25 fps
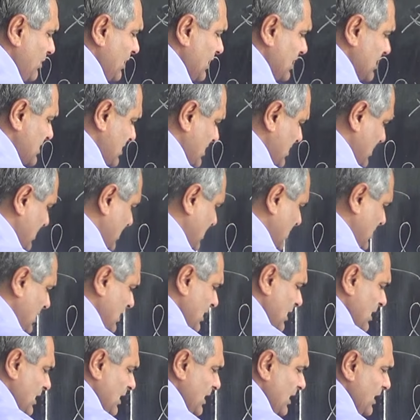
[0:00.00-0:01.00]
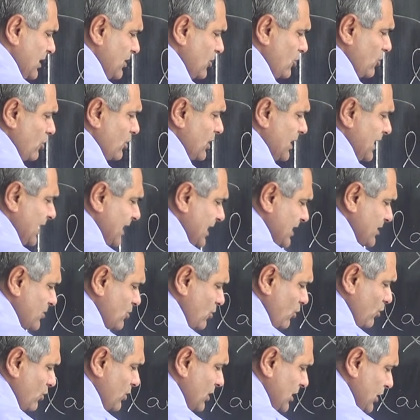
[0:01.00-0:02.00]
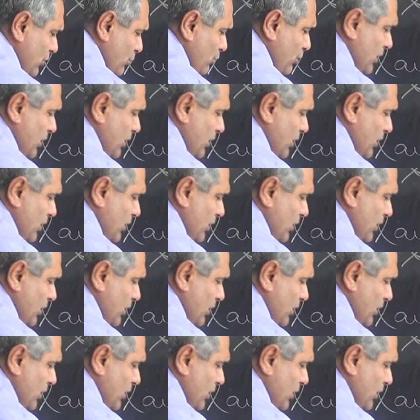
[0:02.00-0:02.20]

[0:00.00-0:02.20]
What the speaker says: mills. Indore has only